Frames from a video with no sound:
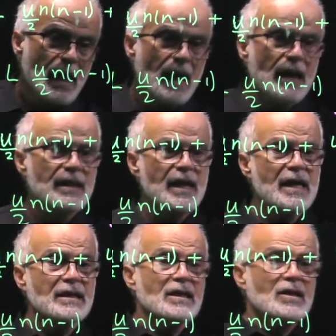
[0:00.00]
And
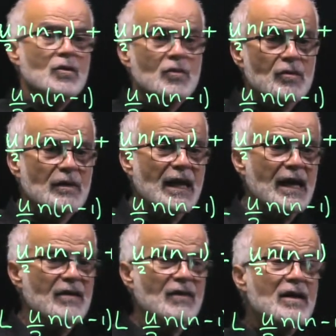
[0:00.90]
then we will
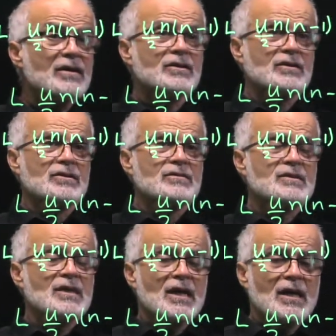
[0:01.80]
have other
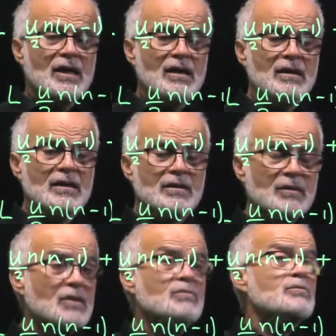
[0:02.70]
terms
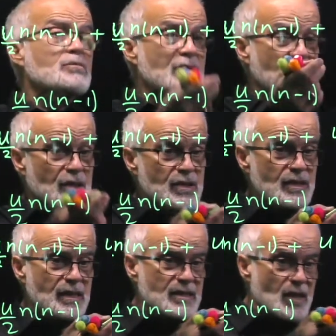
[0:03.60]
because
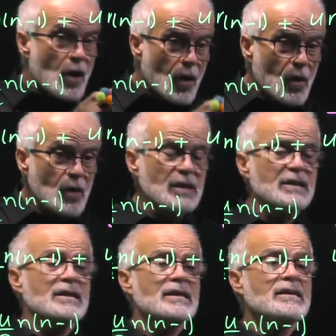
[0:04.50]
there's a hole in
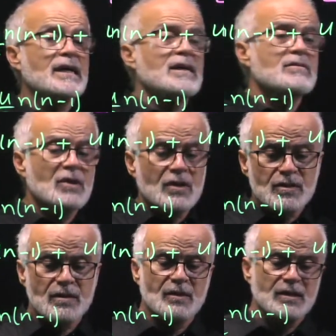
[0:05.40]
there and because
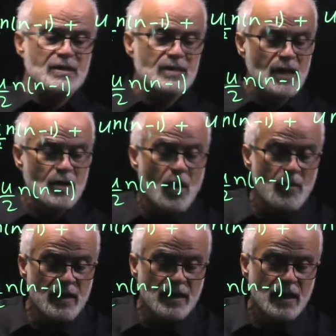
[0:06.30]
the particles are
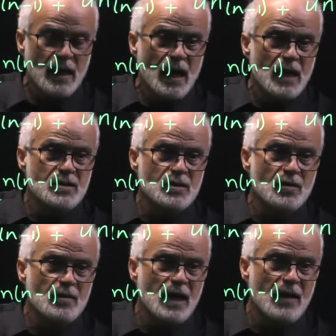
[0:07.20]
hopping. And so
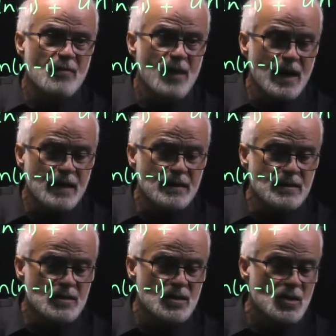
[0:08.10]
we'll have
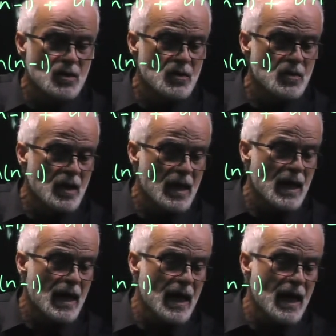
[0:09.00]
minus U
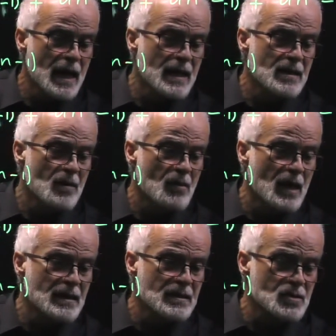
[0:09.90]
N
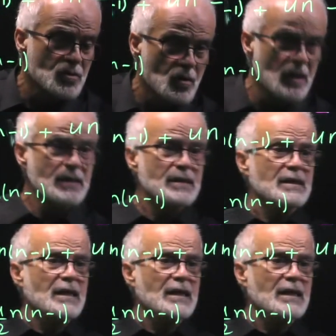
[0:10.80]
minus 1